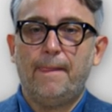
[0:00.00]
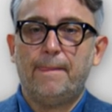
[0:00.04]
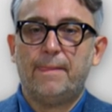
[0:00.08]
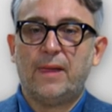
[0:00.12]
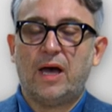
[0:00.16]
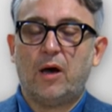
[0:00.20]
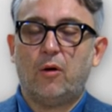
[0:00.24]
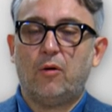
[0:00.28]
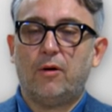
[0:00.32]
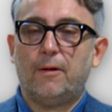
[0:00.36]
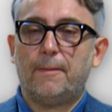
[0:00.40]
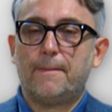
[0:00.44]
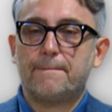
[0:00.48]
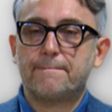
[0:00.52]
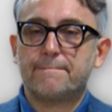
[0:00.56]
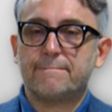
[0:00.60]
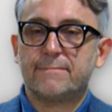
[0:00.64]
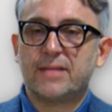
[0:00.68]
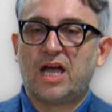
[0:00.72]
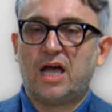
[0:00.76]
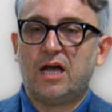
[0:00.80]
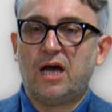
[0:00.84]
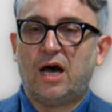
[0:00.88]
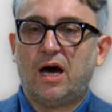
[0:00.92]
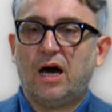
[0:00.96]
Now,
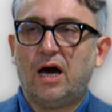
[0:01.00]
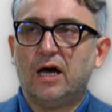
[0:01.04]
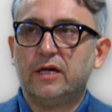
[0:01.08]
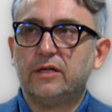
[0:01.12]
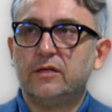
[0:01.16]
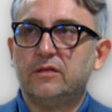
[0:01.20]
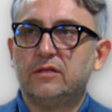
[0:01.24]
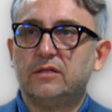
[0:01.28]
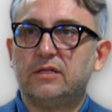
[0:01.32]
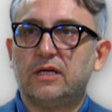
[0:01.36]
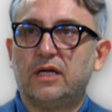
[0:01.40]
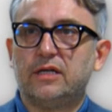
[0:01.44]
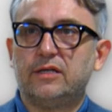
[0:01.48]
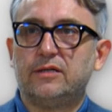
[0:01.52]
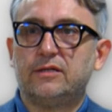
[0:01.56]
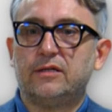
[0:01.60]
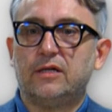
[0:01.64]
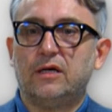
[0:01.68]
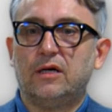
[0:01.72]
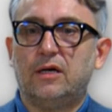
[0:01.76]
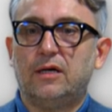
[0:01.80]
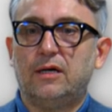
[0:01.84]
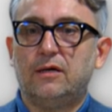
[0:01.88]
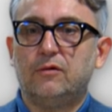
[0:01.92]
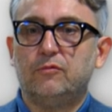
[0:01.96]
I argued that
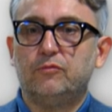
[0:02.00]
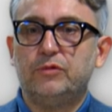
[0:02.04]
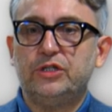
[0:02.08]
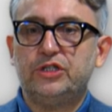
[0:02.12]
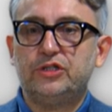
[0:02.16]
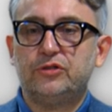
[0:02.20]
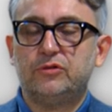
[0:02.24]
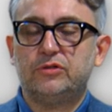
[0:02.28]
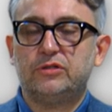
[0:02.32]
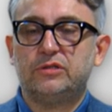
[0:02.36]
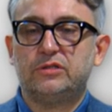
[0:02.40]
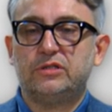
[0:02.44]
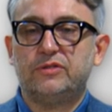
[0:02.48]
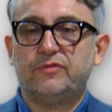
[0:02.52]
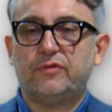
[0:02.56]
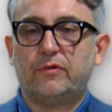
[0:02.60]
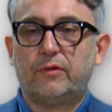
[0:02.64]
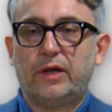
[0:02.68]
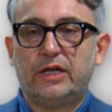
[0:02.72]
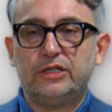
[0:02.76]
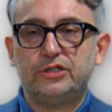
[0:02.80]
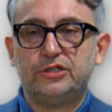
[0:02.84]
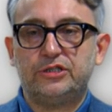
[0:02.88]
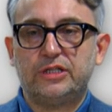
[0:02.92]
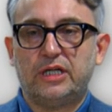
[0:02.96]
uh, we should
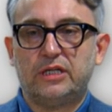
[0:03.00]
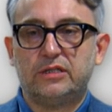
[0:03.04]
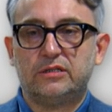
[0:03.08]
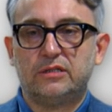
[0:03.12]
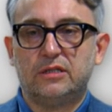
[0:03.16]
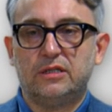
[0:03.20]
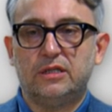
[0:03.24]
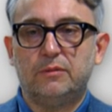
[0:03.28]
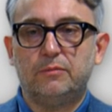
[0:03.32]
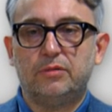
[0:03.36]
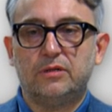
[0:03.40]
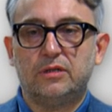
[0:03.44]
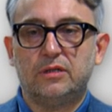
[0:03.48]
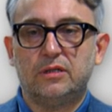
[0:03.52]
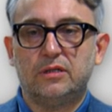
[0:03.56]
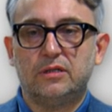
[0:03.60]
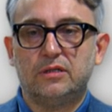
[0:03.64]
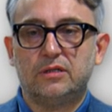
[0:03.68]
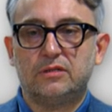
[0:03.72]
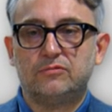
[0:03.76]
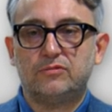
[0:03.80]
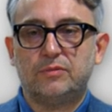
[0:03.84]
differentiate liberal,